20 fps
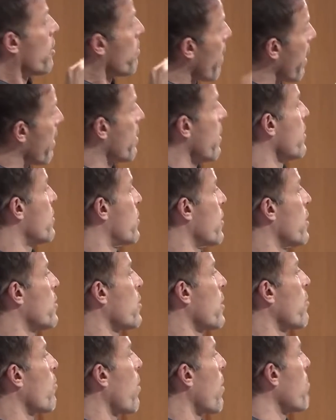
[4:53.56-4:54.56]
you make the
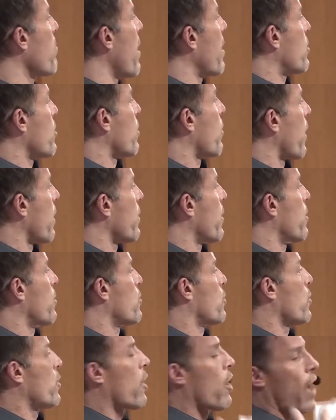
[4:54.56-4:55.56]
decision. What makes you a great leader
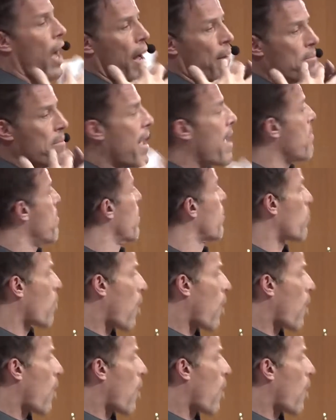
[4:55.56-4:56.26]
is, I may be